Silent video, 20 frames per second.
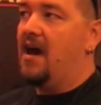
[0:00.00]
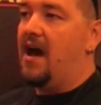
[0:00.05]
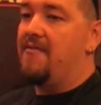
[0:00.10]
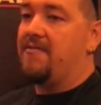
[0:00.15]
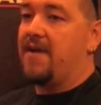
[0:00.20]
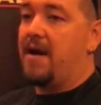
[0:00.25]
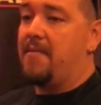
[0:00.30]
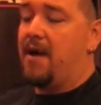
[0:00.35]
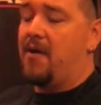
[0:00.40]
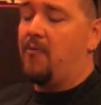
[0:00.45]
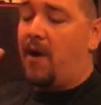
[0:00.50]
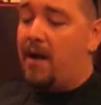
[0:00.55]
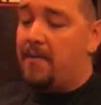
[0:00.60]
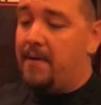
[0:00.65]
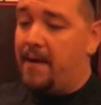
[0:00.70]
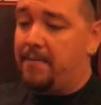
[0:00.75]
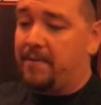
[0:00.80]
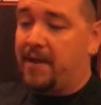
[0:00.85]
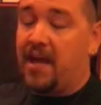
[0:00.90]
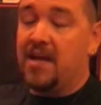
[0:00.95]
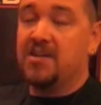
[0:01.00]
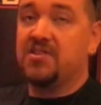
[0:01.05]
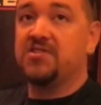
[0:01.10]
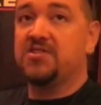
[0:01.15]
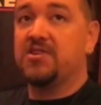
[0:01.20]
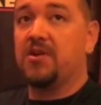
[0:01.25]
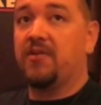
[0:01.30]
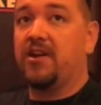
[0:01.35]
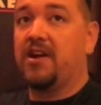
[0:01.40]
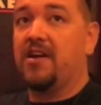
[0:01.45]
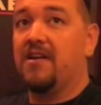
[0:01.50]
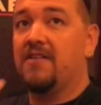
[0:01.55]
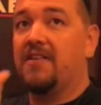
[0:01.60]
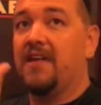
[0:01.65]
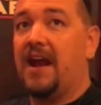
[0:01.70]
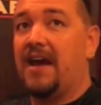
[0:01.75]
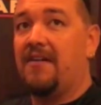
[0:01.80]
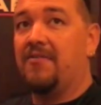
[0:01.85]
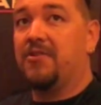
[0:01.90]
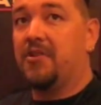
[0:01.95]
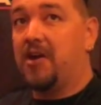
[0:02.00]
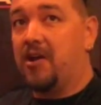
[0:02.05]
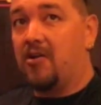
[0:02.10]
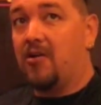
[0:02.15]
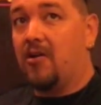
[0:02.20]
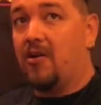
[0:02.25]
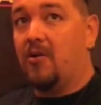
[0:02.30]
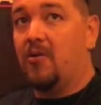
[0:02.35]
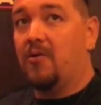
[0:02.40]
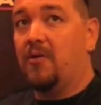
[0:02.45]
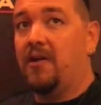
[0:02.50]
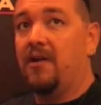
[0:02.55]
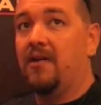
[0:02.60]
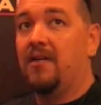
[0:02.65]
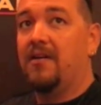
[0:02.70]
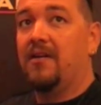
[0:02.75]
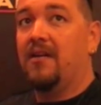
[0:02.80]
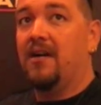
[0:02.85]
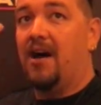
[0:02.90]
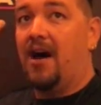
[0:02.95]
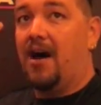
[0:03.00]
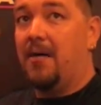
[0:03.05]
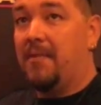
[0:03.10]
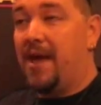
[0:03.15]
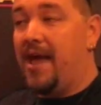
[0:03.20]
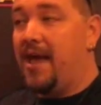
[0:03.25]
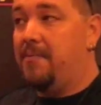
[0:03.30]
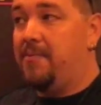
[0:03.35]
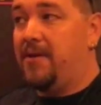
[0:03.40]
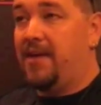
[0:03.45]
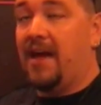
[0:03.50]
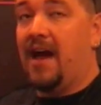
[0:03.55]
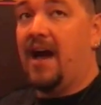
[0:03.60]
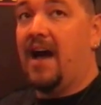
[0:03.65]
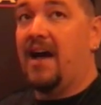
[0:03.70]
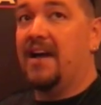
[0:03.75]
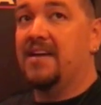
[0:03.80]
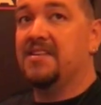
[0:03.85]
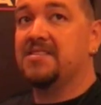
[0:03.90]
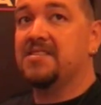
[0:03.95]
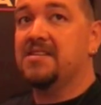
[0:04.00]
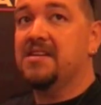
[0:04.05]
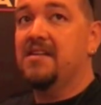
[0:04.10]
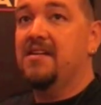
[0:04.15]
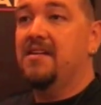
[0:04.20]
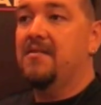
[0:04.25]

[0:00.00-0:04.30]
I've got my web applications over here that have their own APIs,